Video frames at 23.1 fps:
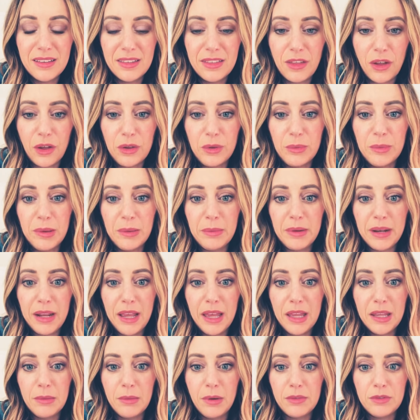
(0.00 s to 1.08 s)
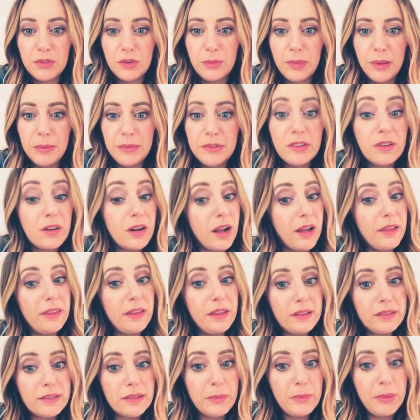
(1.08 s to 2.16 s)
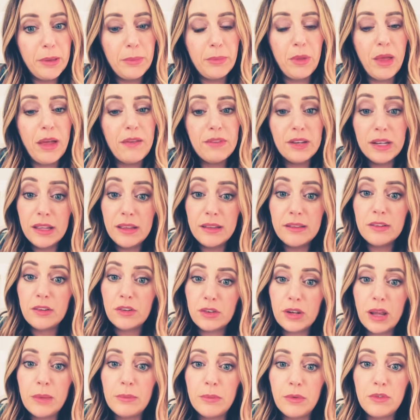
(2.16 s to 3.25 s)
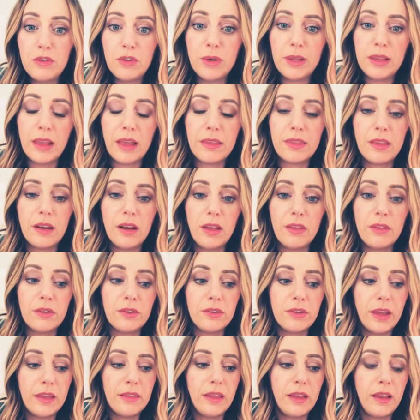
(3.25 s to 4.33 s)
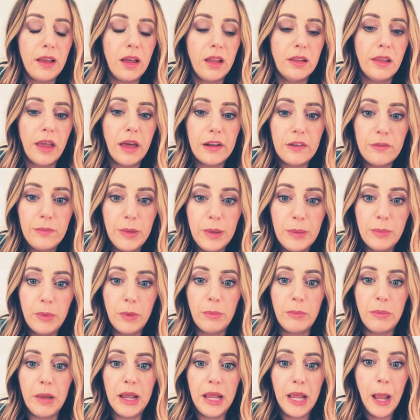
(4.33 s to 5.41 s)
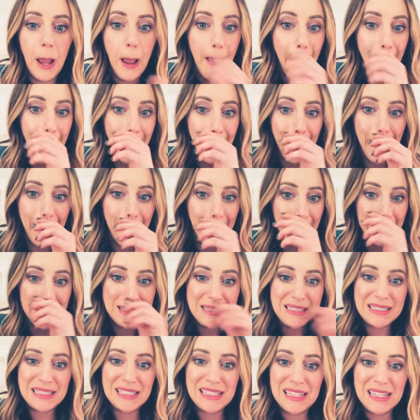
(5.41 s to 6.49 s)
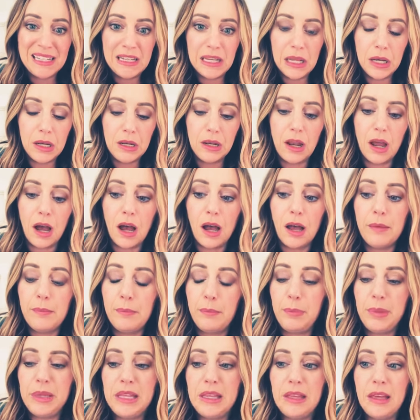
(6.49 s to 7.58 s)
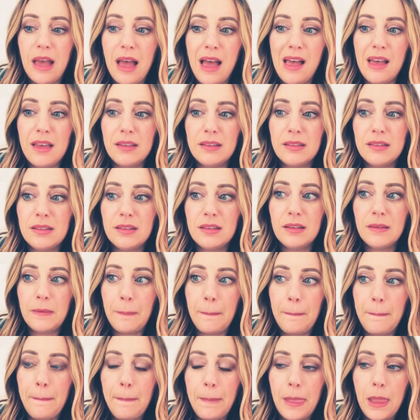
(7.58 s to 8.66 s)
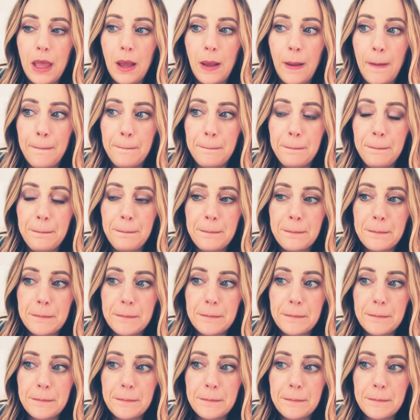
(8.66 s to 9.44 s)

thought you'd be able to hand them off to a babysitter. I think some people have an easier time of doing that than others. I think a lot of people might honestly not be as um,